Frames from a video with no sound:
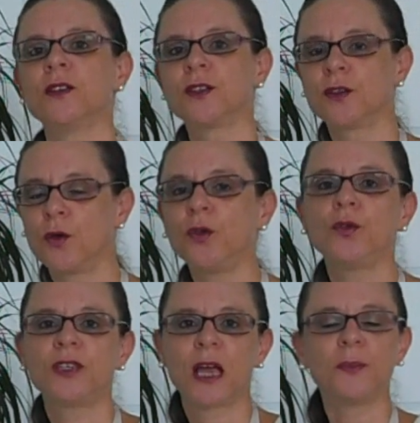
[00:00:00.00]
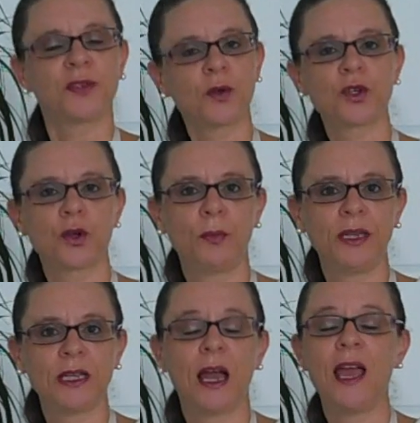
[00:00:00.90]
so you type social
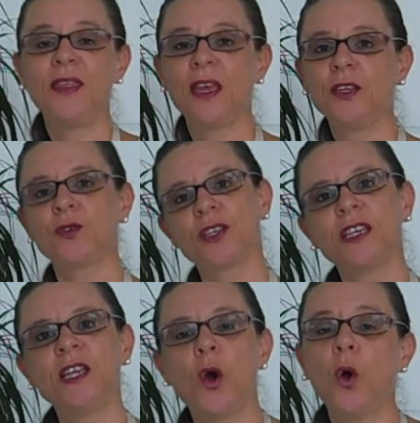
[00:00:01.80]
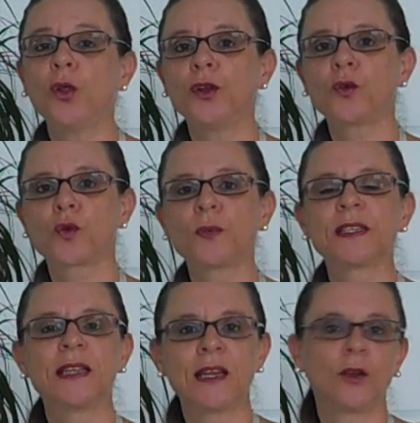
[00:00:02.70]
media and then you see all the
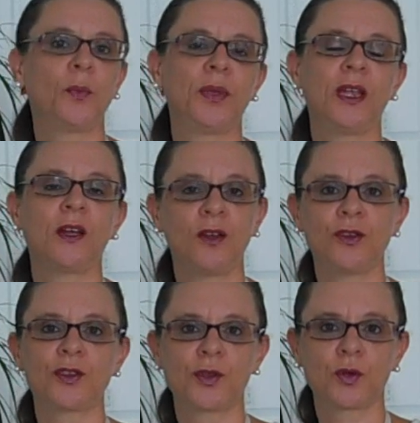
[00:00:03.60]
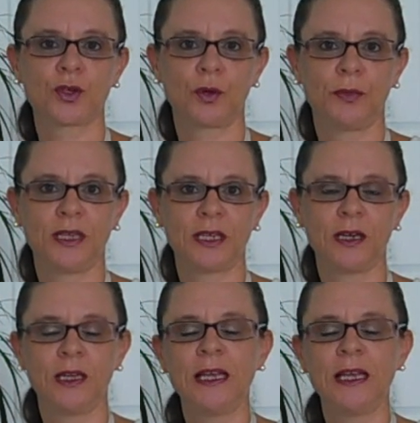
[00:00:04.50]
groups that appear under social media.